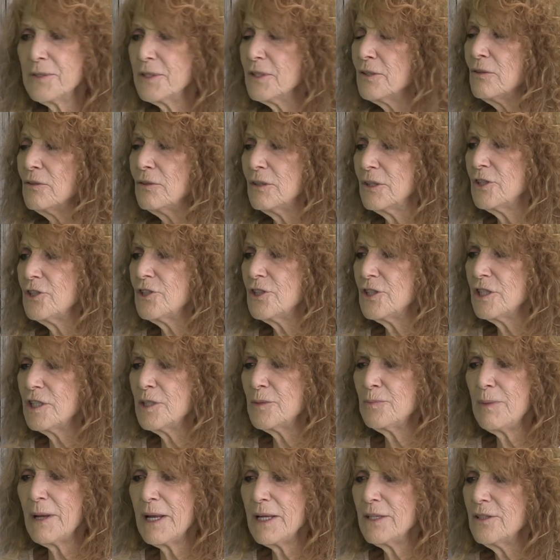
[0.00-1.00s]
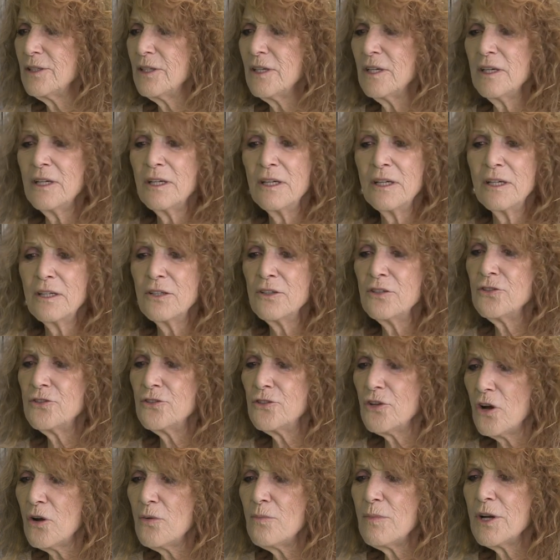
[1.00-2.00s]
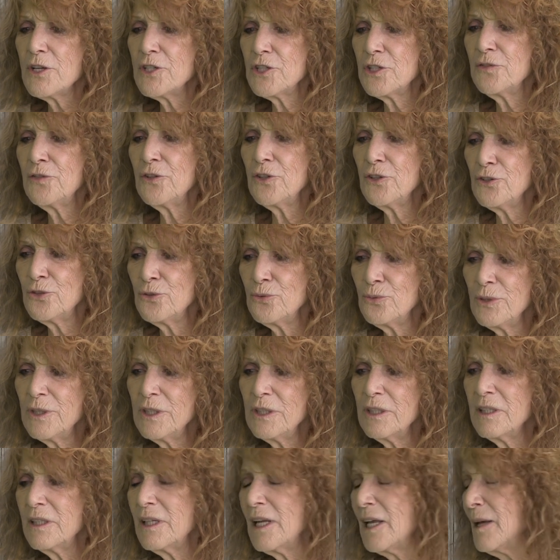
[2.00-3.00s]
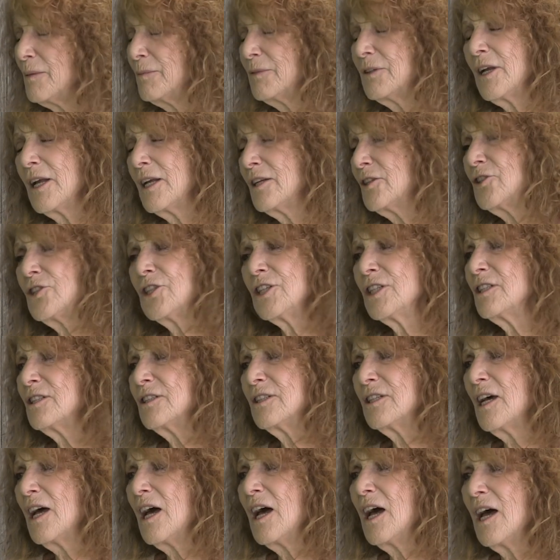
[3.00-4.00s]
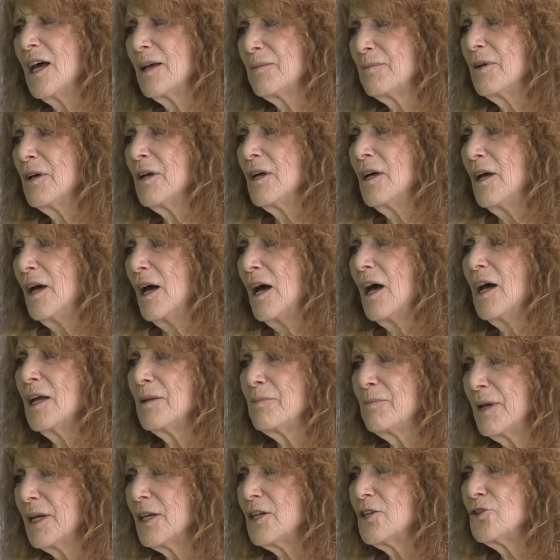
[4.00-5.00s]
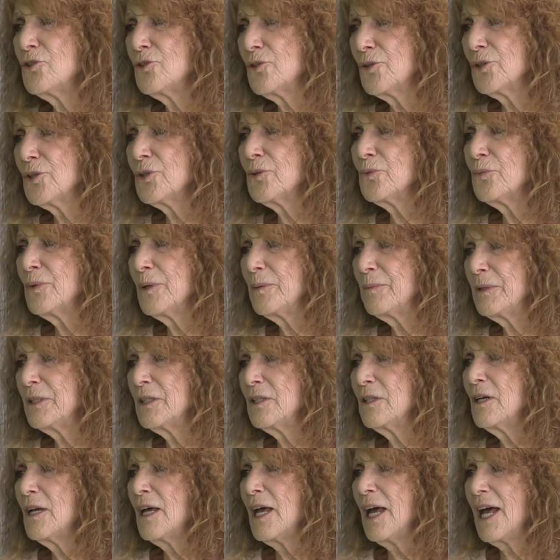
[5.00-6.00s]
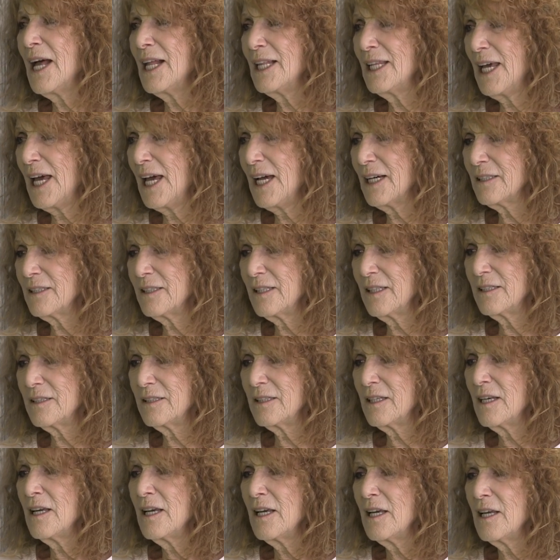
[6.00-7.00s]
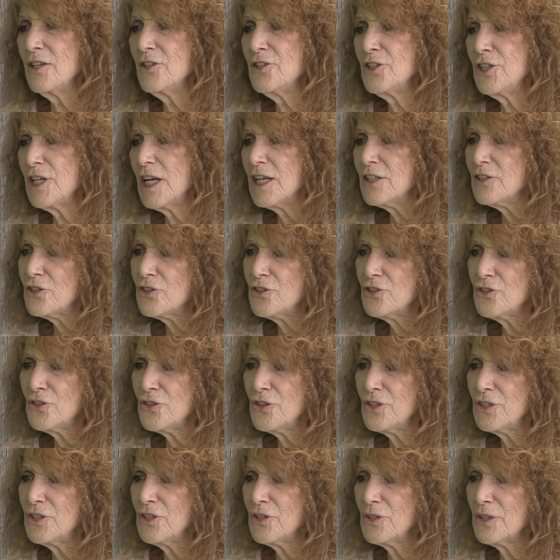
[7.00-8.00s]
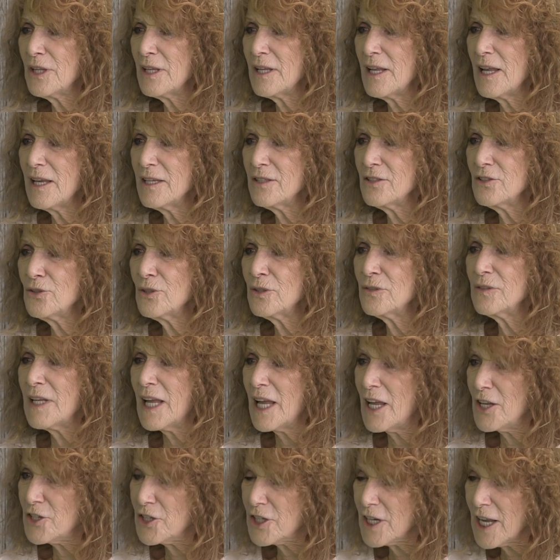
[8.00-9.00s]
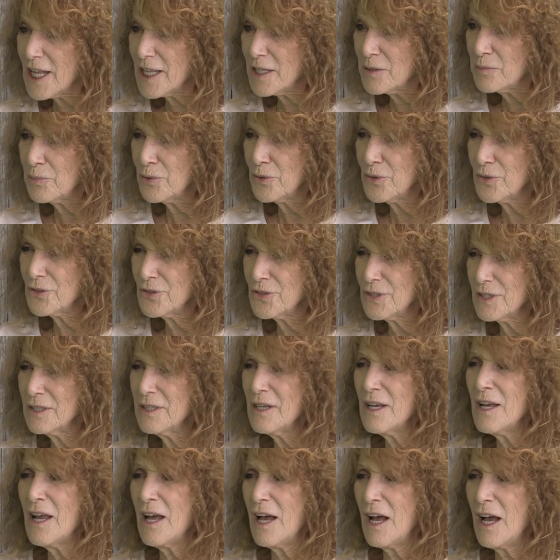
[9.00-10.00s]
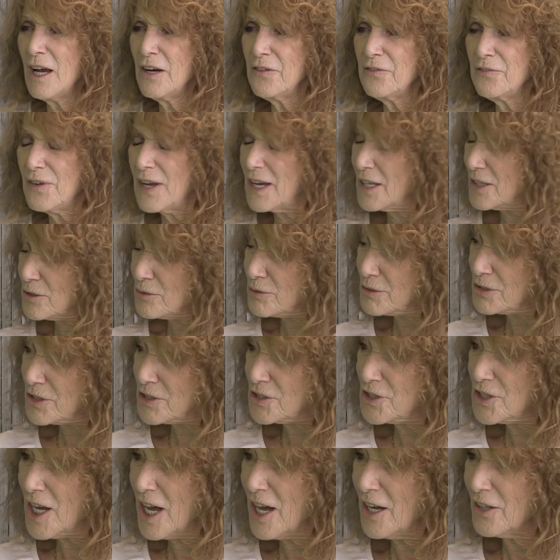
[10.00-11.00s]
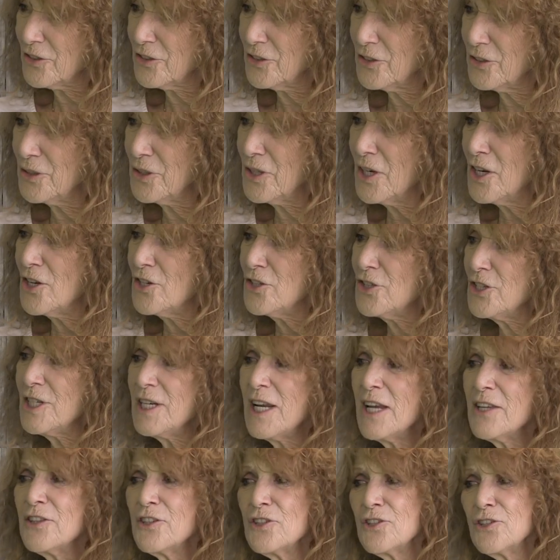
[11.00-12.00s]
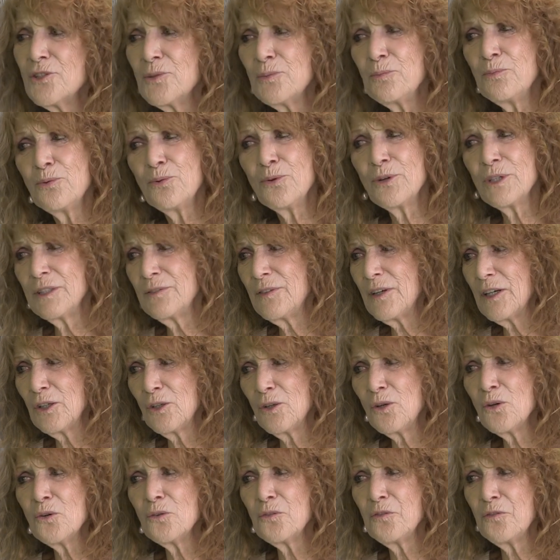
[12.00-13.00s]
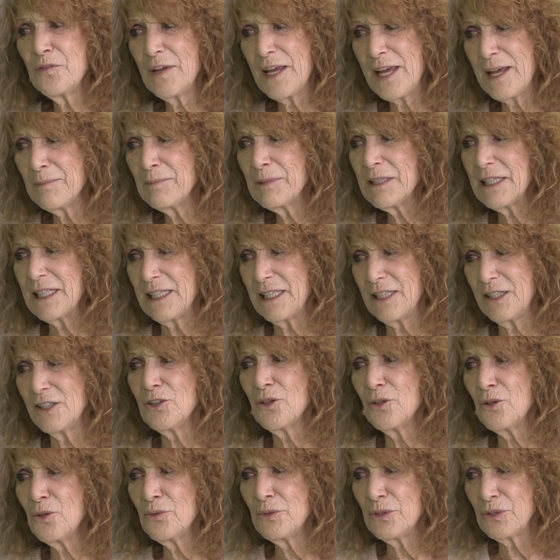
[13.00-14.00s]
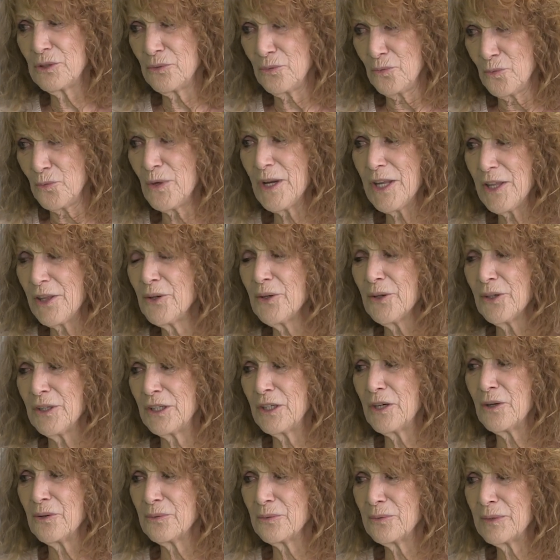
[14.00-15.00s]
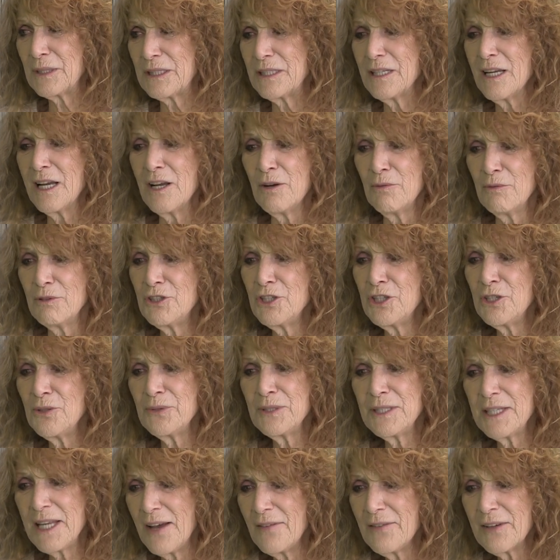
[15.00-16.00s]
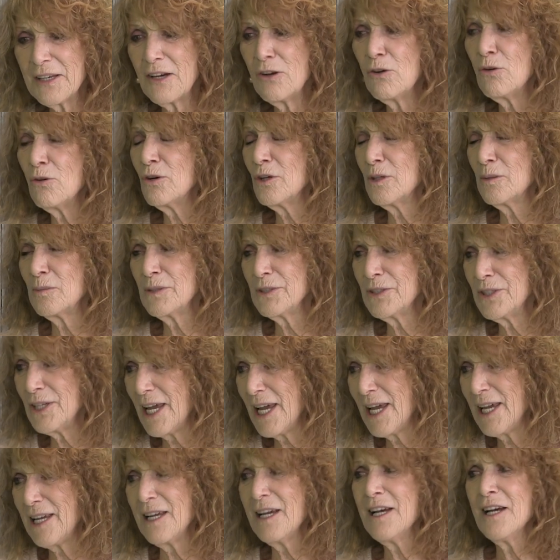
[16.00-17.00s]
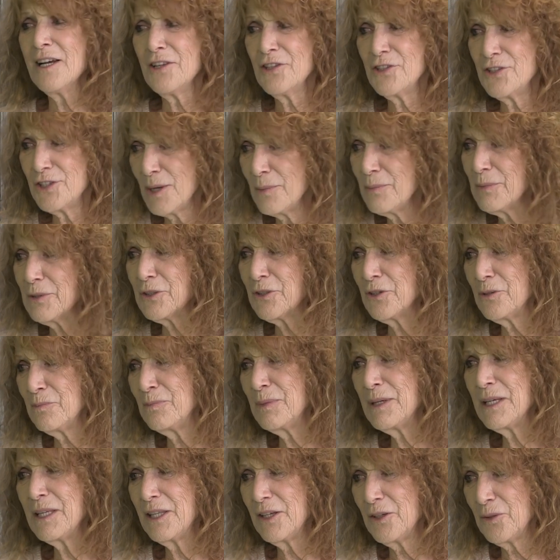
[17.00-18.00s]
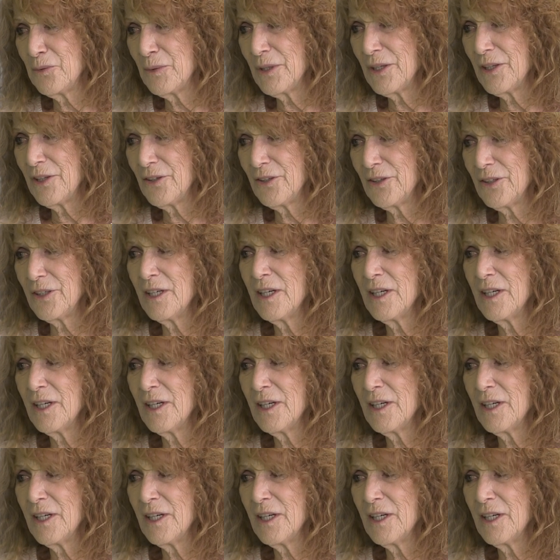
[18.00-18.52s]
Absolutely. She spent so much of her dwindling energy and time on making sure that women had access. And she understood, that as sort of educated person, our father was a doctor. She had the support of our whole family, who was with her. When she was having a horrible day, someone could be there with her.